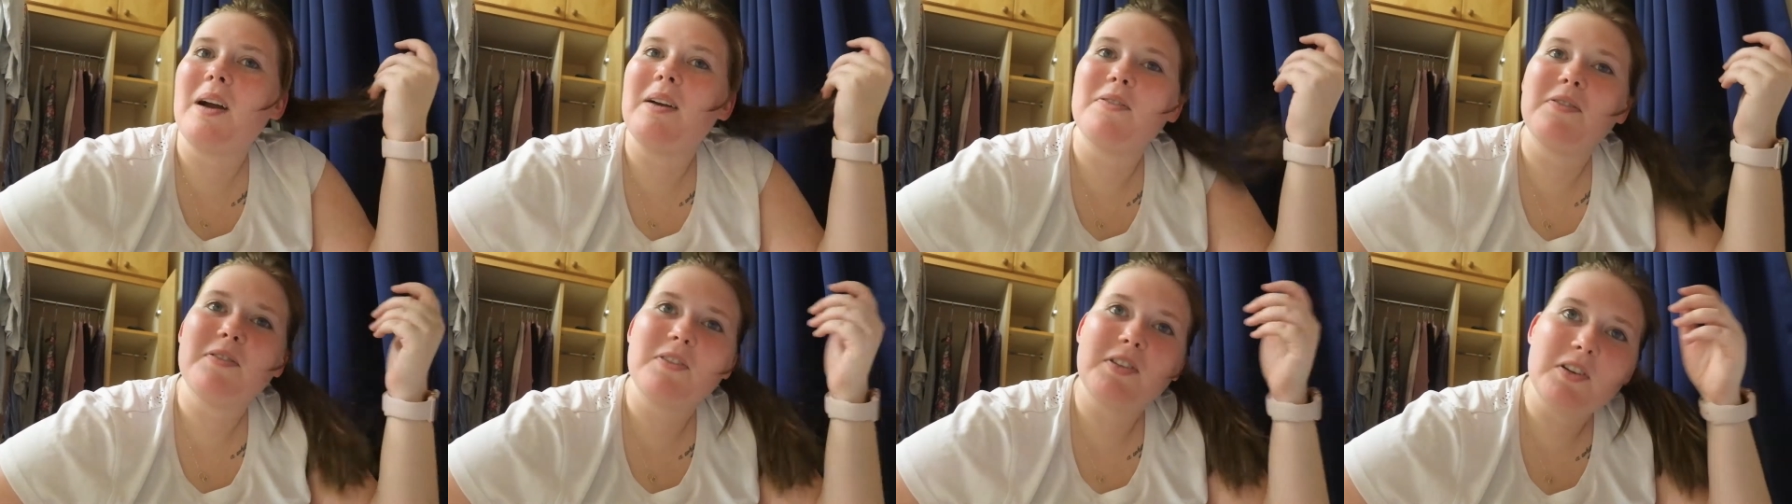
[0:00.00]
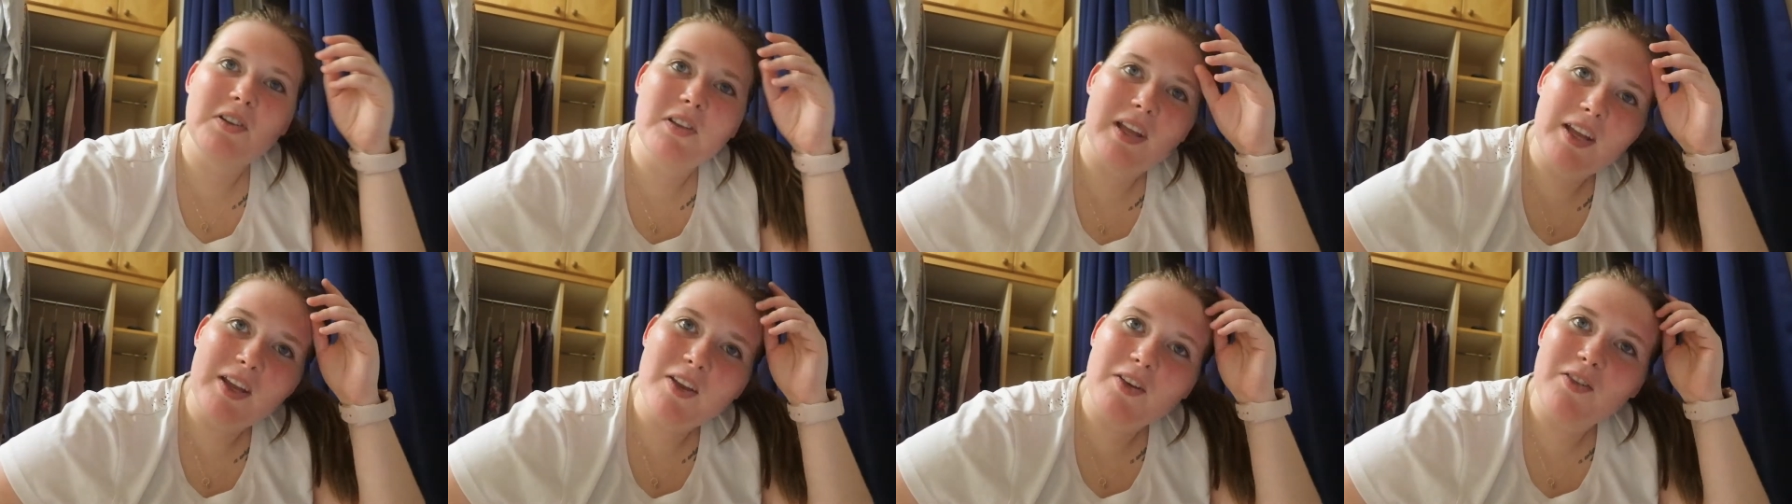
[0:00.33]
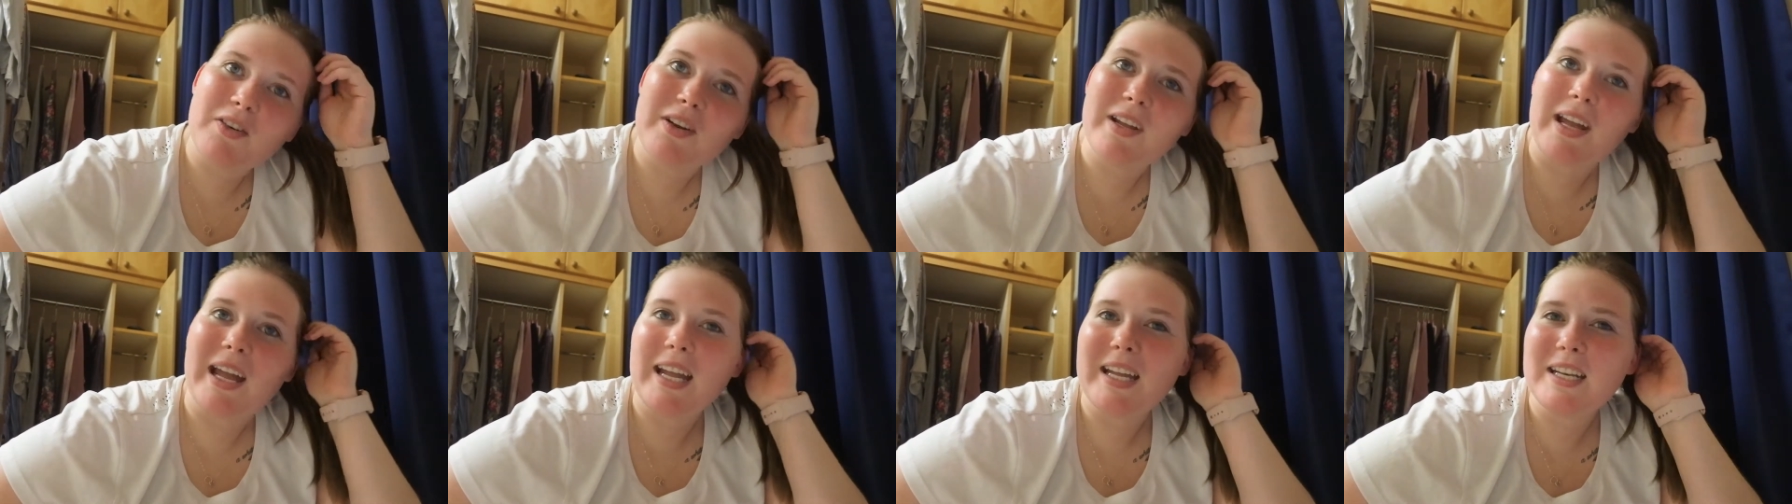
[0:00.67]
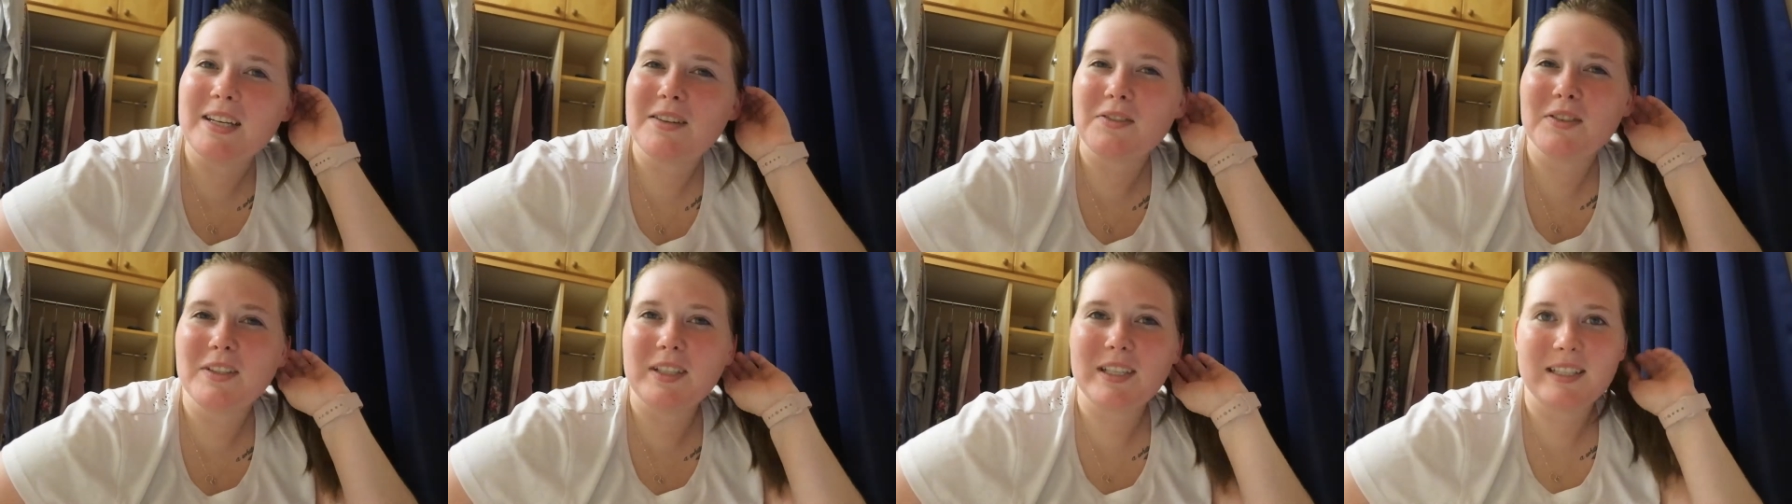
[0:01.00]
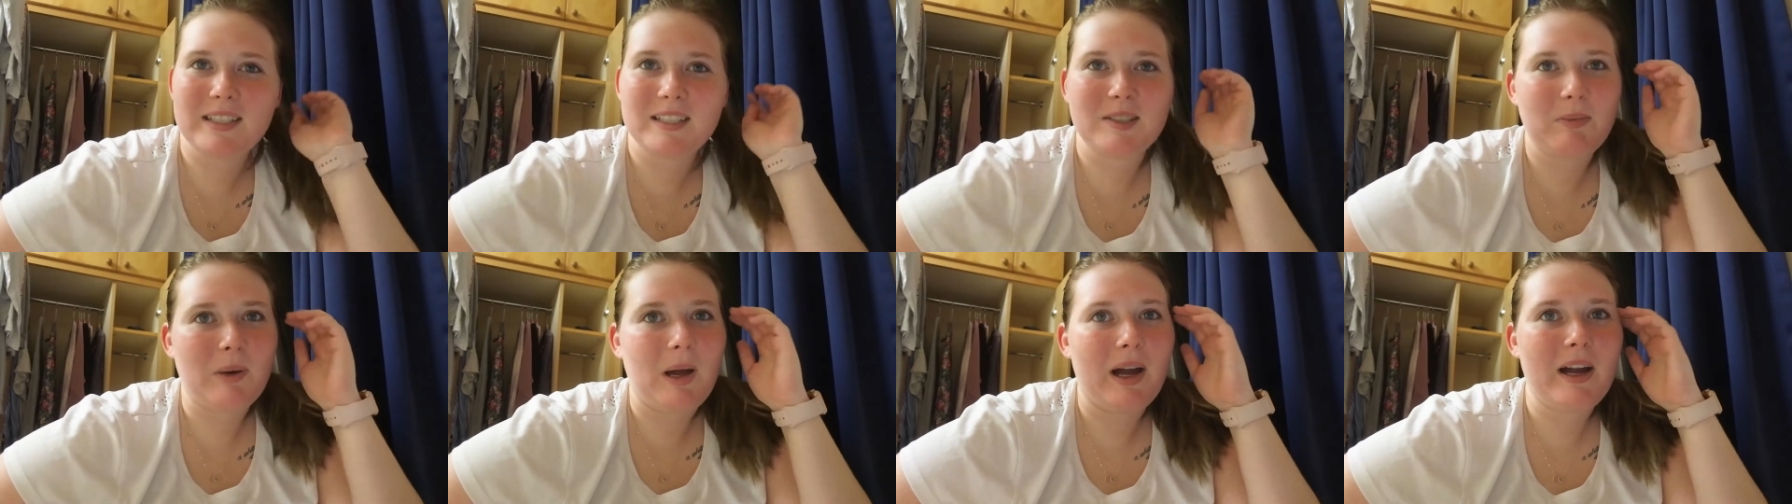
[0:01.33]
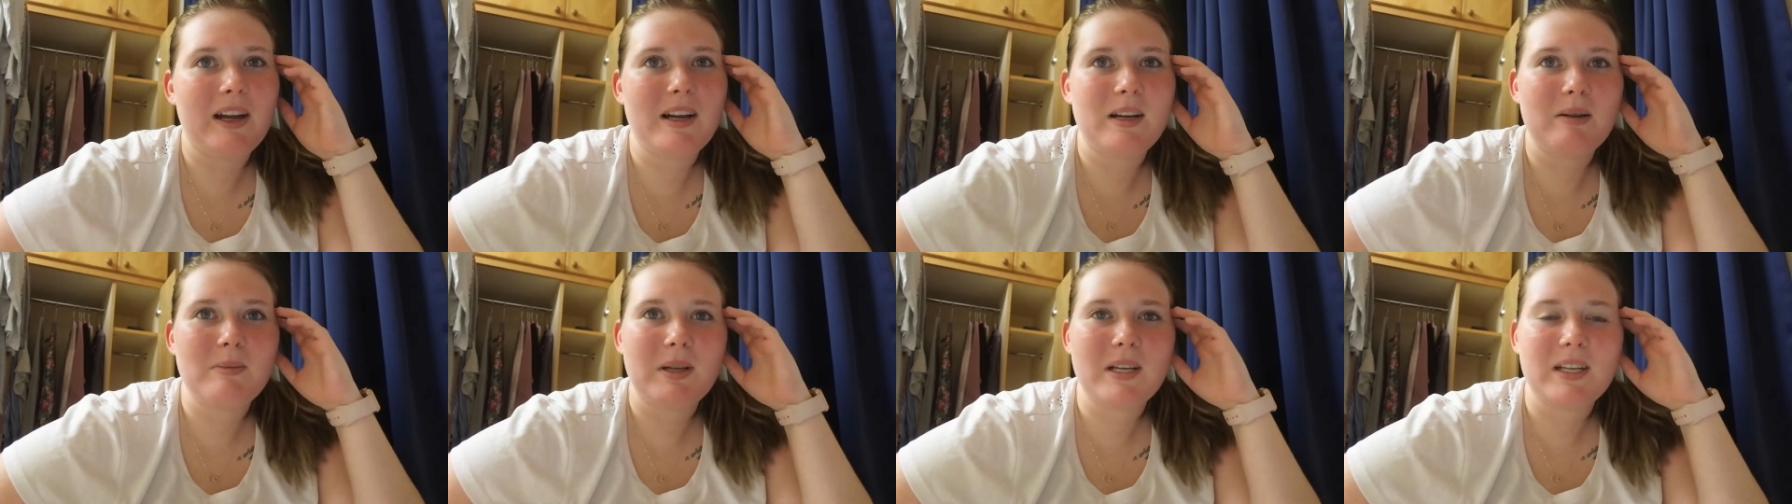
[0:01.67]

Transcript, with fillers: I feel like creatively inspired